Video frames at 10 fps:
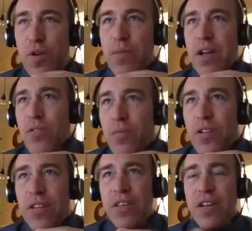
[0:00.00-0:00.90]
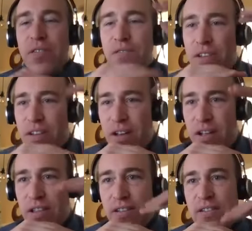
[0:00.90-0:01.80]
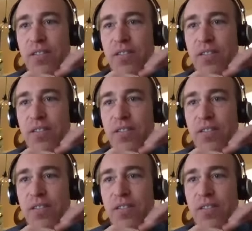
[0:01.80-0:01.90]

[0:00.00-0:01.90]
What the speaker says: might normally think of as a list of